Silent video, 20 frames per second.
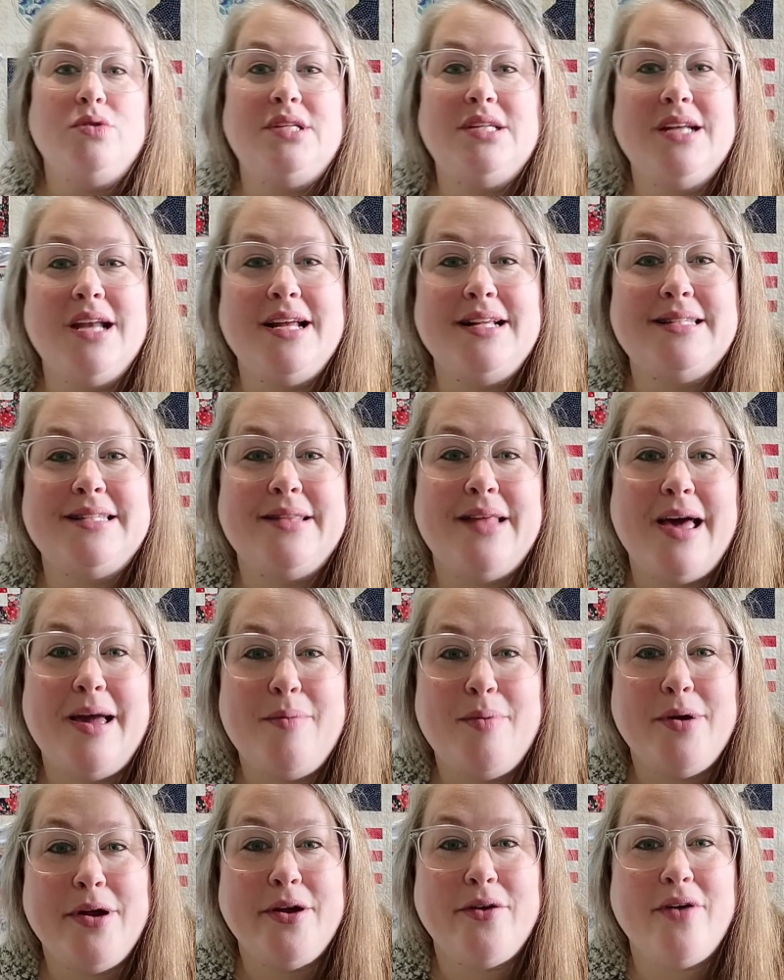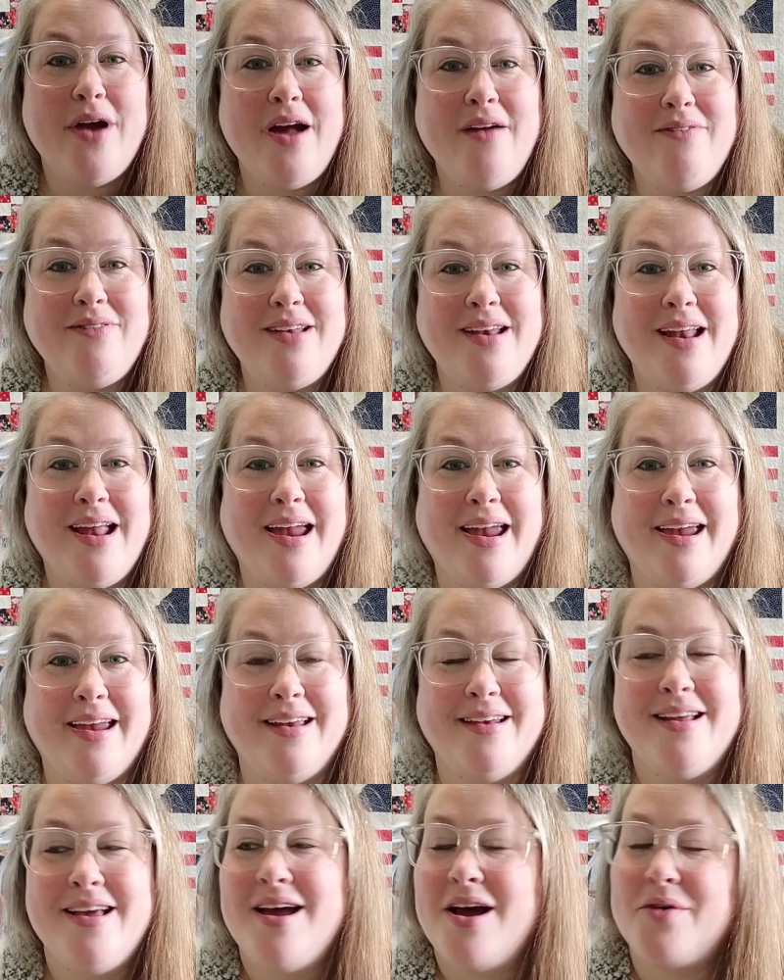tonight's library craft
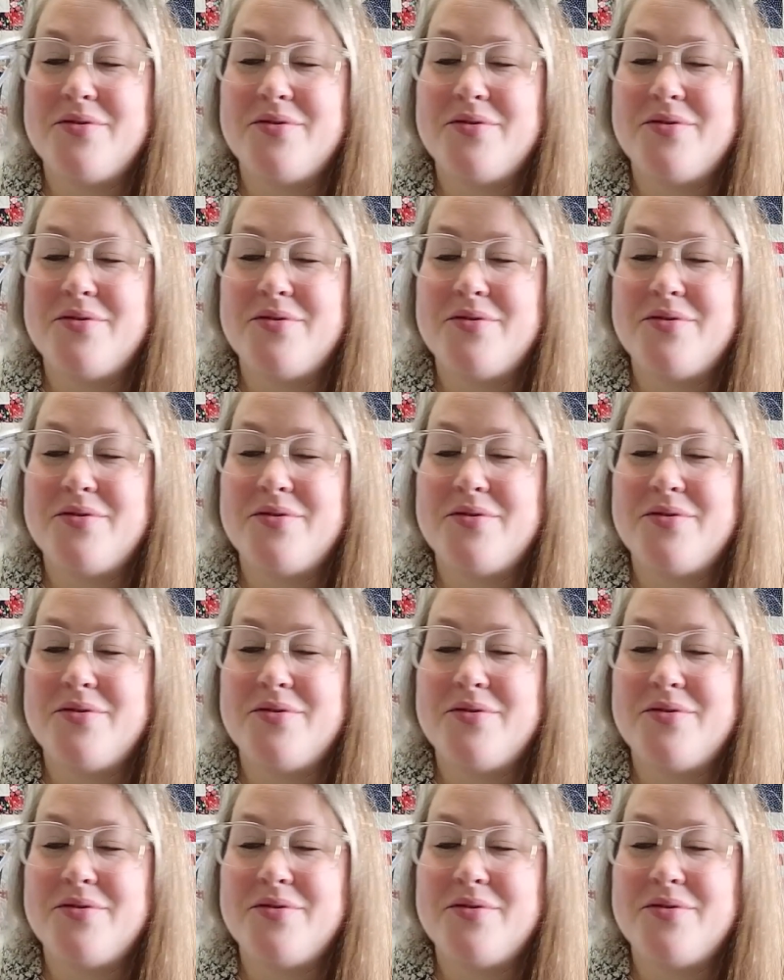night.